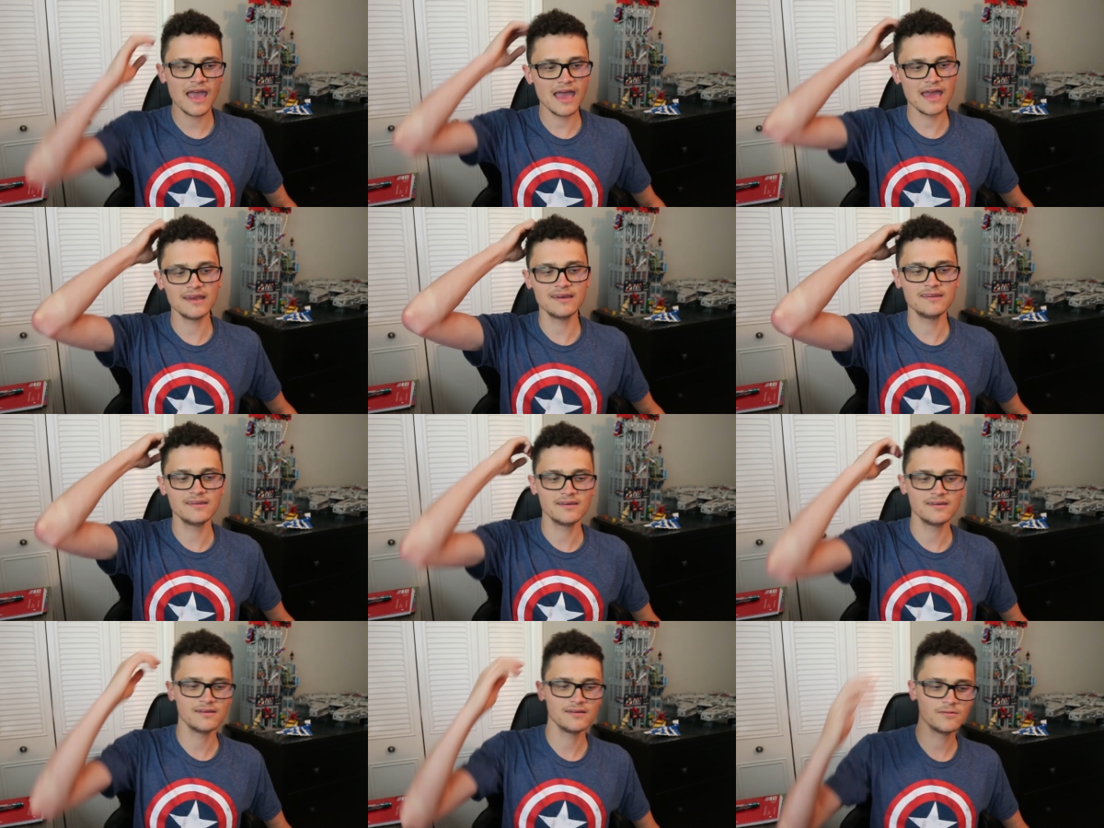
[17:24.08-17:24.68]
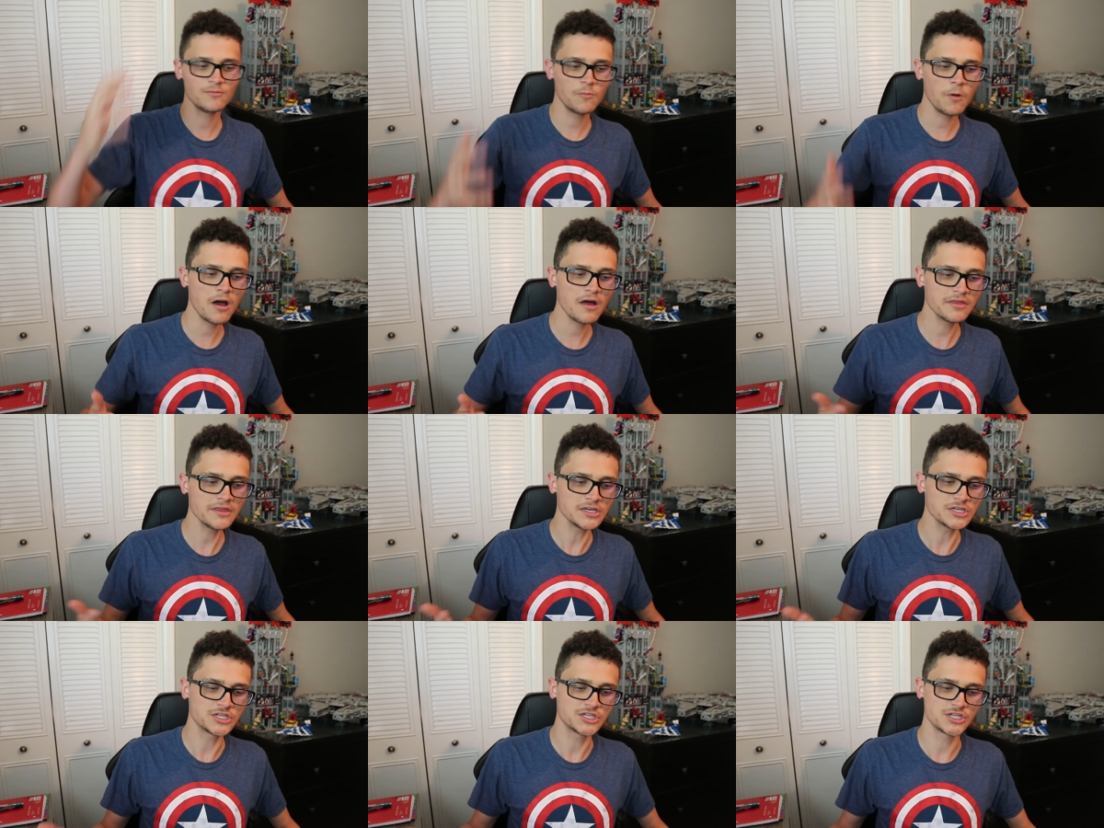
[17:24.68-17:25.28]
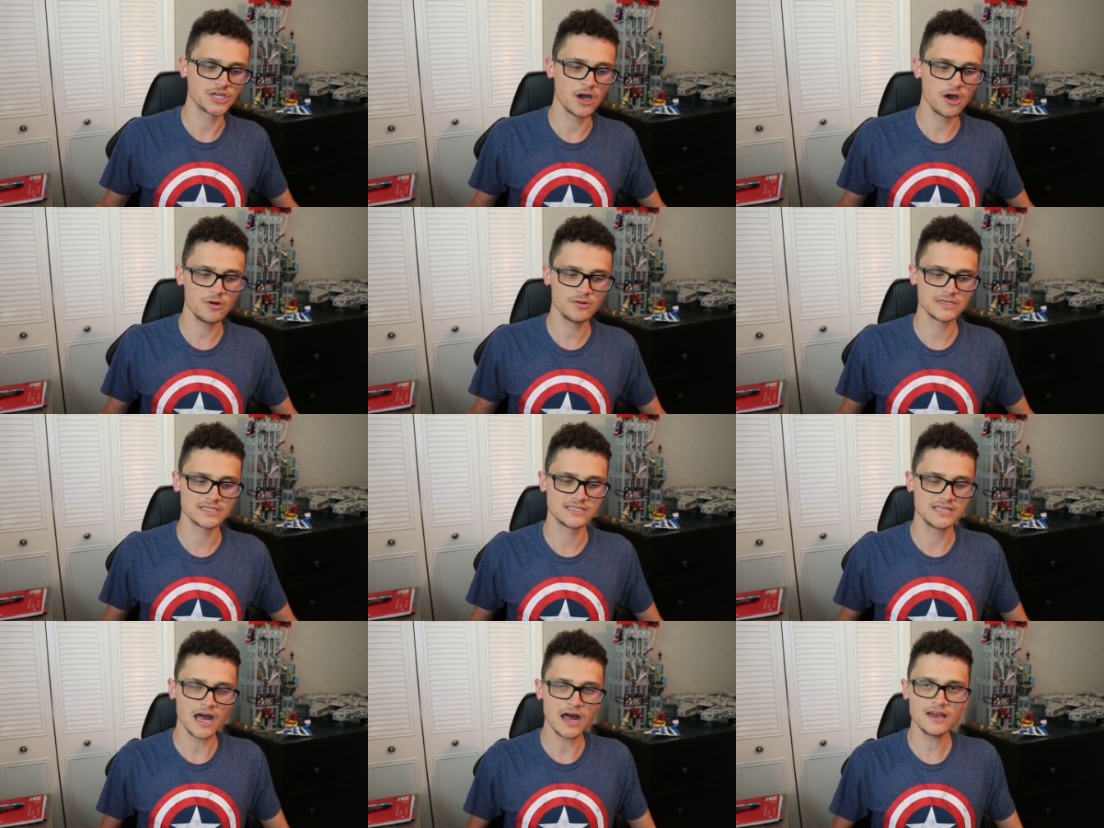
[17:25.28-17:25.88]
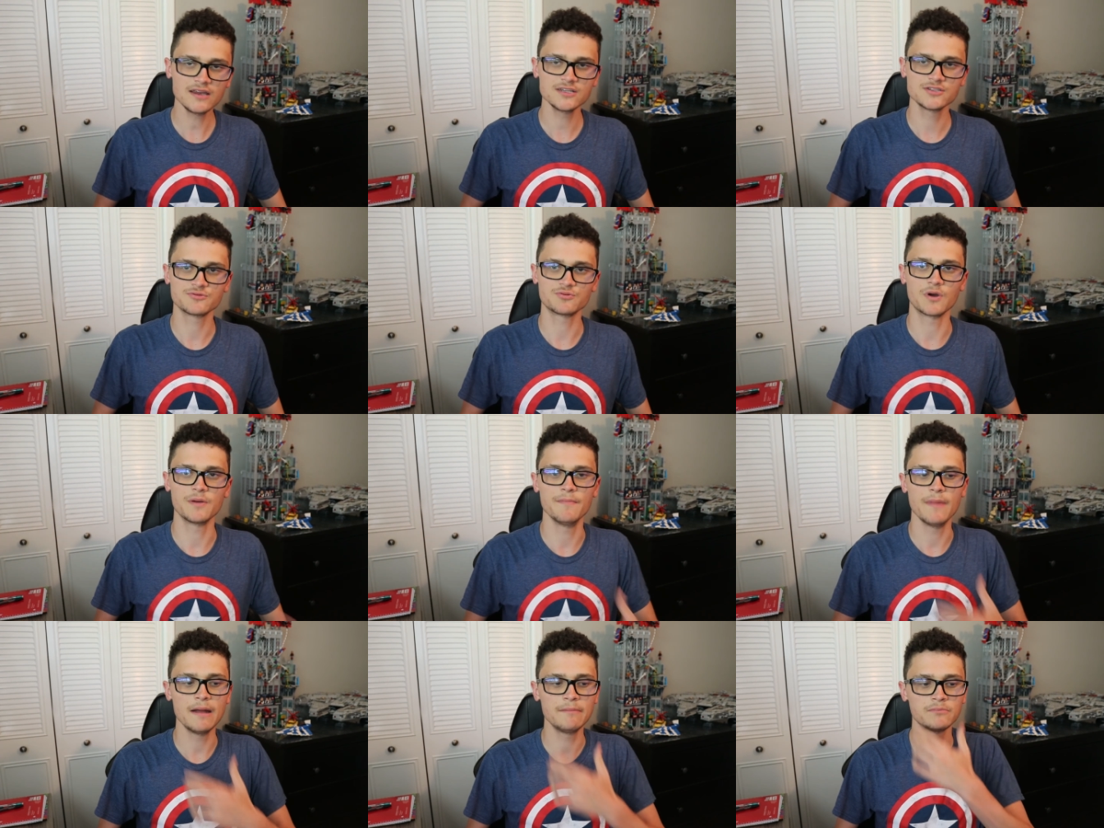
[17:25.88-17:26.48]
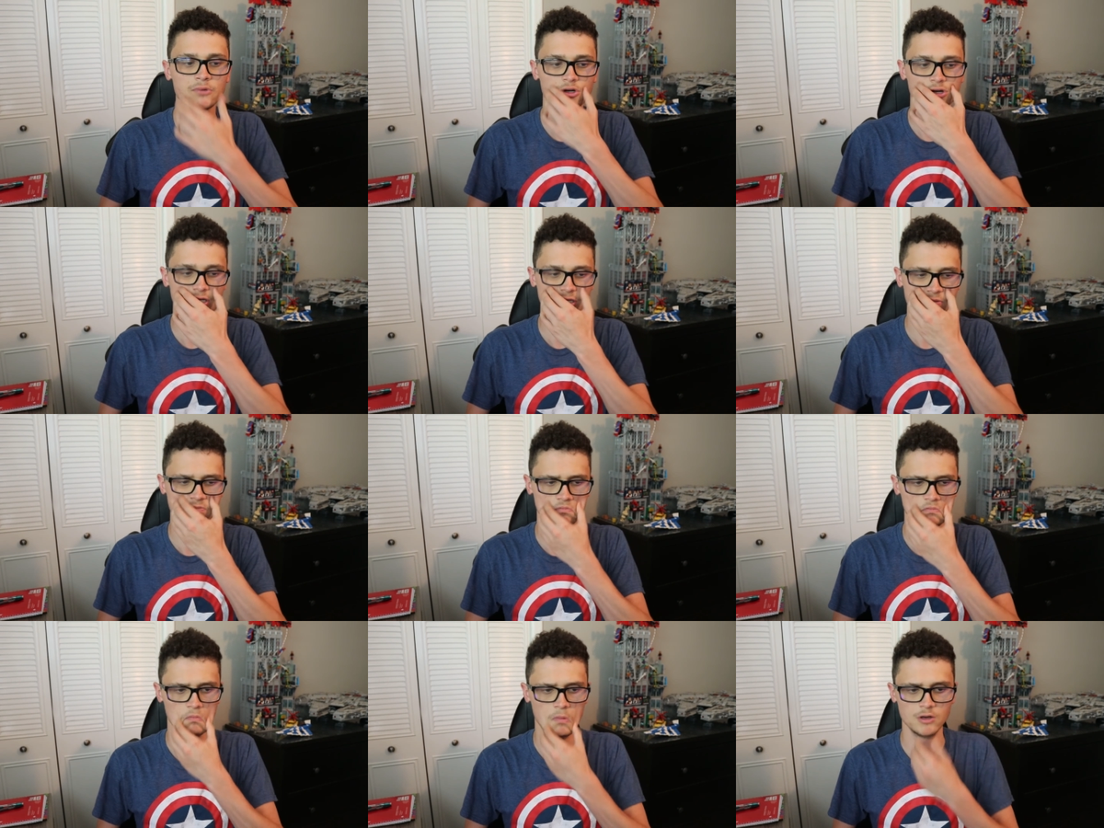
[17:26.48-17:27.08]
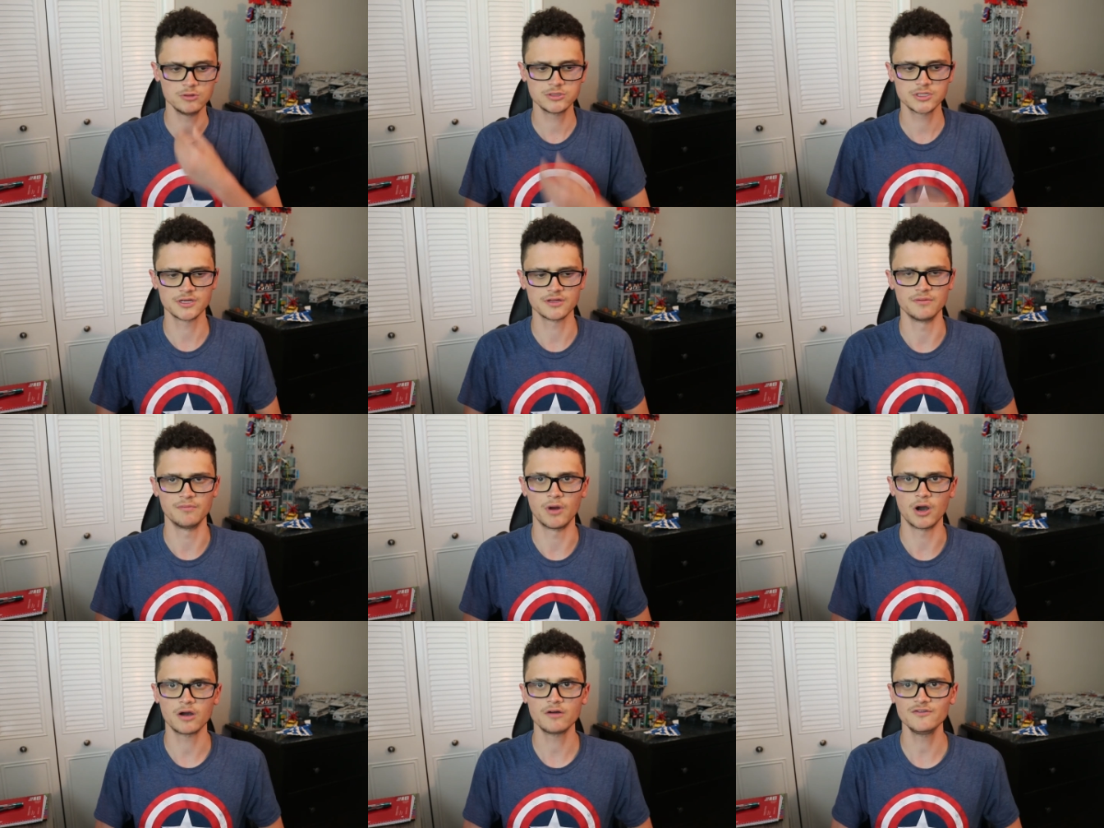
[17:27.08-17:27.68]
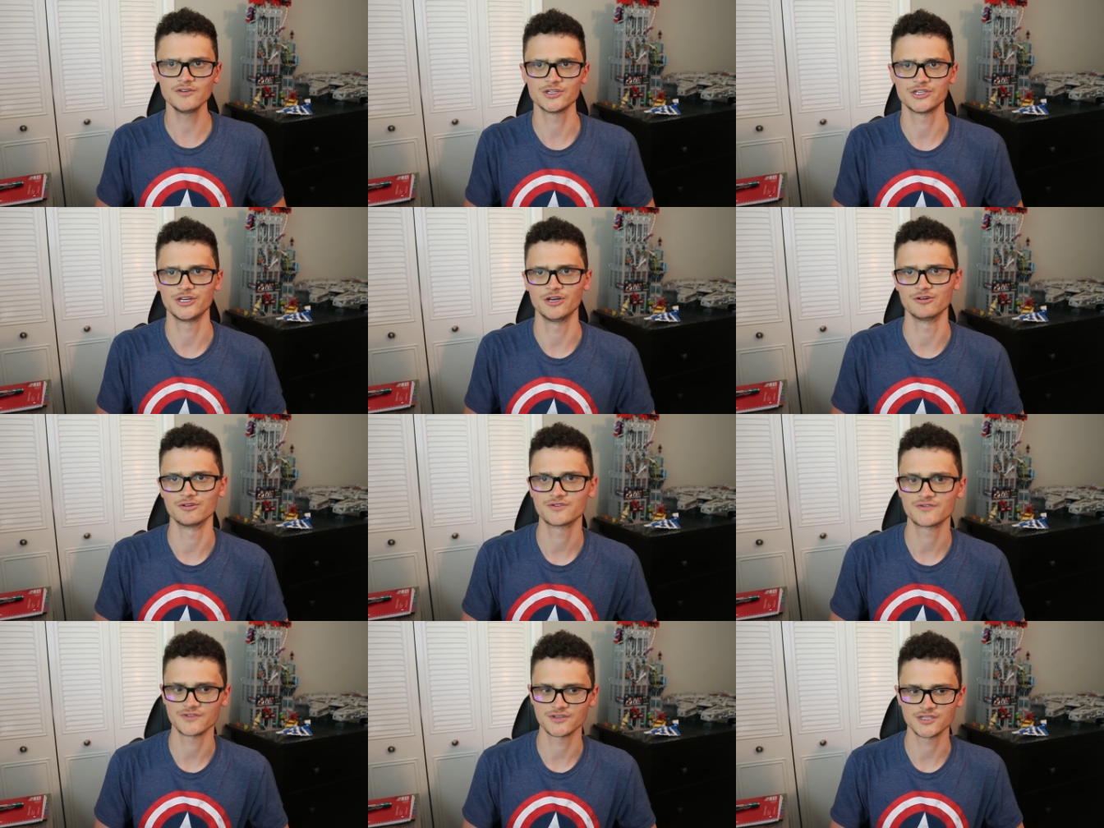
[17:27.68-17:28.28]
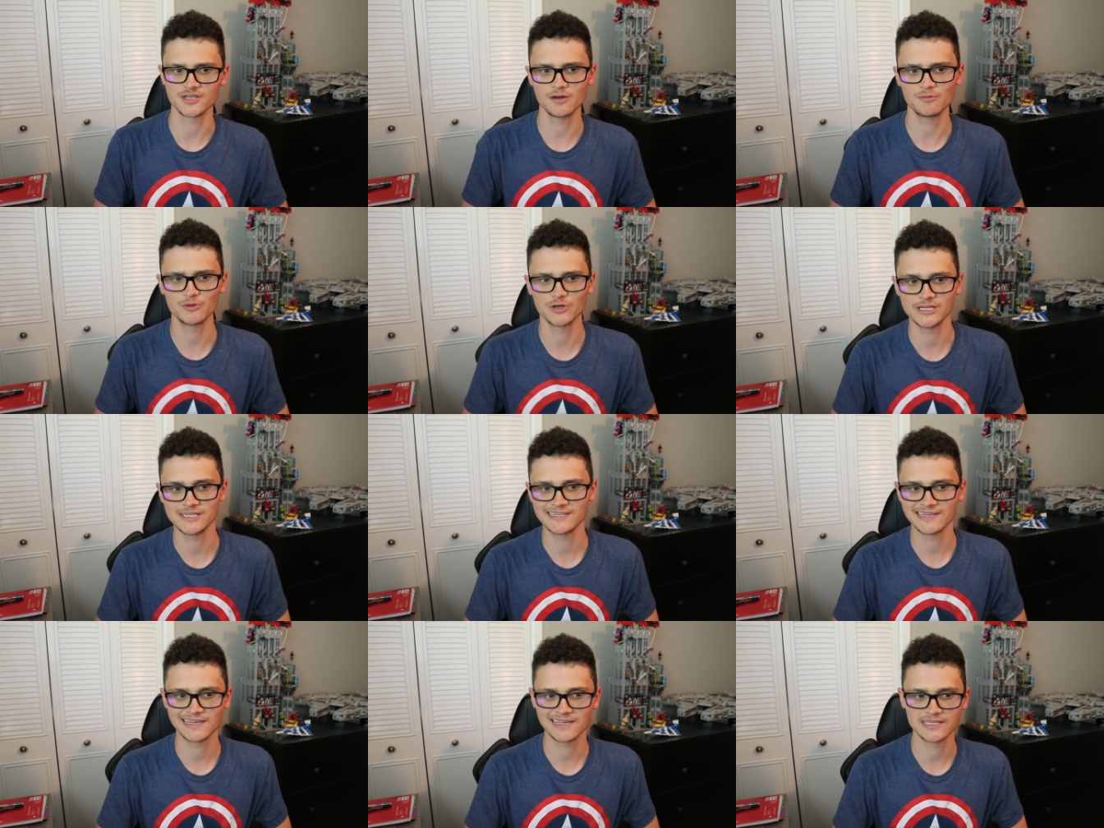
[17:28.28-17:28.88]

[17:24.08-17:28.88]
And while this show is not as remembered as most of the Marvel shows for some reason,